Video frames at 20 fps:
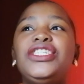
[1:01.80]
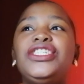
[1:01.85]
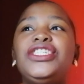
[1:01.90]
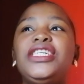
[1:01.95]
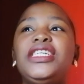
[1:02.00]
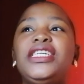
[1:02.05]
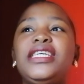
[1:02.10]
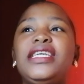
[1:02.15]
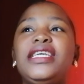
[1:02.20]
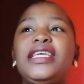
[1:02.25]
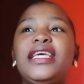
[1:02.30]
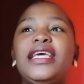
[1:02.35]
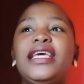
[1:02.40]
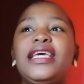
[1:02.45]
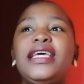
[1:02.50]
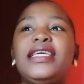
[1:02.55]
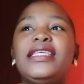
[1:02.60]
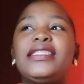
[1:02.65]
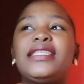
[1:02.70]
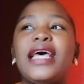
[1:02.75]
She
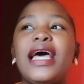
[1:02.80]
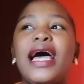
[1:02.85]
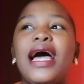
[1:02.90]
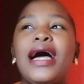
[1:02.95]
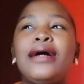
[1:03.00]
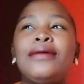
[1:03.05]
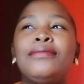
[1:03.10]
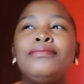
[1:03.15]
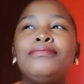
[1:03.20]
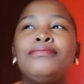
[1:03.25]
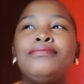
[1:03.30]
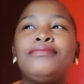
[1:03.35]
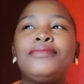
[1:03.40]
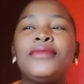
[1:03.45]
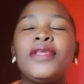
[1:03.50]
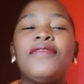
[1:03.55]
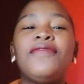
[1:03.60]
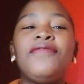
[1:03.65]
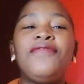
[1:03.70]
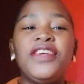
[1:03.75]
is
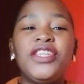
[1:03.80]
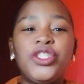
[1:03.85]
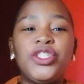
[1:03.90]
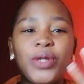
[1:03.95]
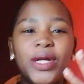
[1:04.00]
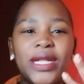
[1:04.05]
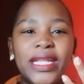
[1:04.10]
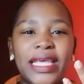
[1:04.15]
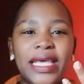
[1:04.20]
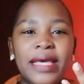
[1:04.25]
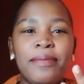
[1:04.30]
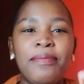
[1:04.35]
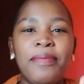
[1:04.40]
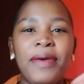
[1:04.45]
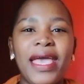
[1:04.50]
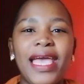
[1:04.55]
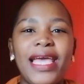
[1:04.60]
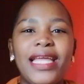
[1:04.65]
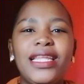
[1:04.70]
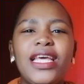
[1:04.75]
visually
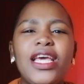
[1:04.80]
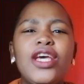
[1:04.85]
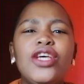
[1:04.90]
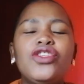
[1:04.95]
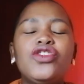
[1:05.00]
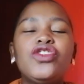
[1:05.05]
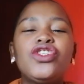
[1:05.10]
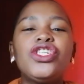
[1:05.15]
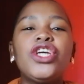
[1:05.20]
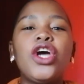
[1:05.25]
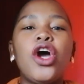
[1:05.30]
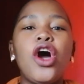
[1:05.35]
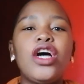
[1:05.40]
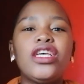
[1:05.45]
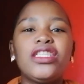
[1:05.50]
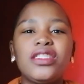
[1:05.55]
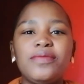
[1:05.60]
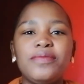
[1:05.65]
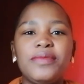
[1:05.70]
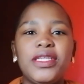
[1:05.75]
impaired. So she
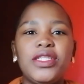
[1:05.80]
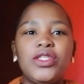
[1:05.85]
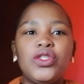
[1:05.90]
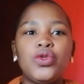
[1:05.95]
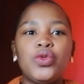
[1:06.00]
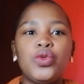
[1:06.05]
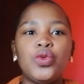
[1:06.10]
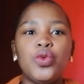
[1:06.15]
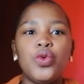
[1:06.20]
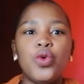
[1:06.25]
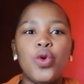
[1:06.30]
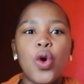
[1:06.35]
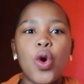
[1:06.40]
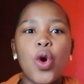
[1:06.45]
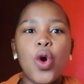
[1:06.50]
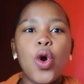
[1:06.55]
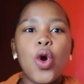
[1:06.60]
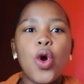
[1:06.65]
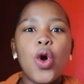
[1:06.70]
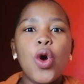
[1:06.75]
asked me to
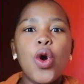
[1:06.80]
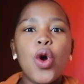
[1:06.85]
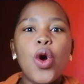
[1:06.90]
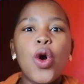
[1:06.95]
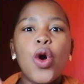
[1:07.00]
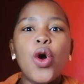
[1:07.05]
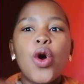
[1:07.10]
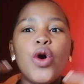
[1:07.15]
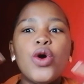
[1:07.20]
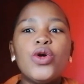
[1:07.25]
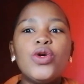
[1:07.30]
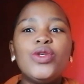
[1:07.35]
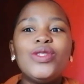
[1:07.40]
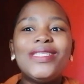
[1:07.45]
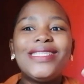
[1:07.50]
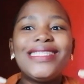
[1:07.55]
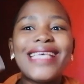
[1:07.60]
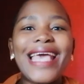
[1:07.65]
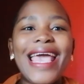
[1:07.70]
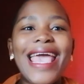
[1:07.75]

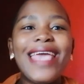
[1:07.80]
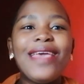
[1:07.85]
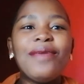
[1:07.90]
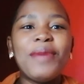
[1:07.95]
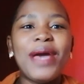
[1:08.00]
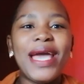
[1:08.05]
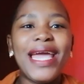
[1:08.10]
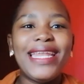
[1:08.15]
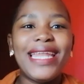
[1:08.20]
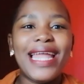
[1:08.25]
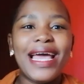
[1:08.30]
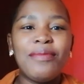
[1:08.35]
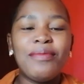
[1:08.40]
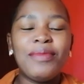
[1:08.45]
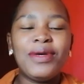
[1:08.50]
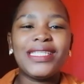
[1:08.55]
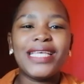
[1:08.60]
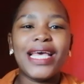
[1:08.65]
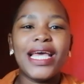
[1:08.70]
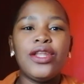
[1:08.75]
say my
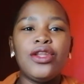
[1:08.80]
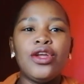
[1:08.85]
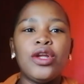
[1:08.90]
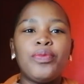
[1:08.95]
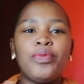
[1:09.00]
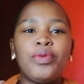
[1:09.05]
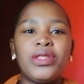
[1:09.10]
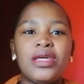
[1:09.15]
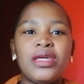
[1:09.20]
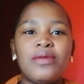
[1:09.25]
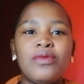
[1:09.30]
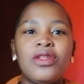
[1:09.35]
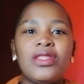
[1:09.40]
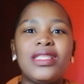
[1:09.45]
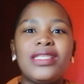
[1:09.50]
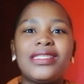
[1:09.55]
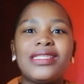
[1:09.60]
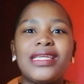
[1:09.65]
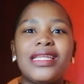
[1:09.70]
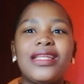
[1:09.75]
numbers and not put them on
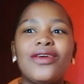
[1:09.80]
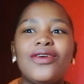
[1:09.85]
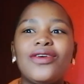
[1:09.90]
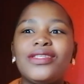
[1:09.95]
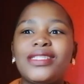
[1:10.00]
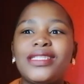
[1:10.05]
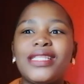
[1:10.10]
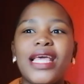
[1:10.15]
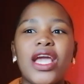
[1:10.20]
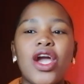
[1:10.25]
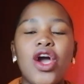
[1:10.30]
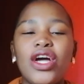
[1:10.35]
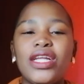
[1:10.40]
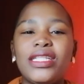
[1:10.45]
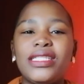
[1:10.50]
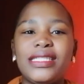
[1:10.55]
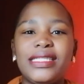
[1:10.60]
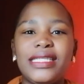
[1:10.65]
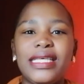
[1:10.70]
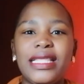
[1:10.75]
the screen because they
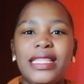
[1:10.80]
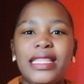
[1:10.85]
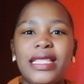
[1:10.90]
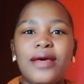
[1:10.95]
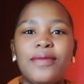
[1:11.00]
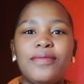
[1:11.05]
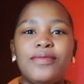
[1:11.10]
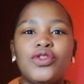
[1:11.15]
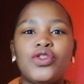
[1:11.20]
can't see them.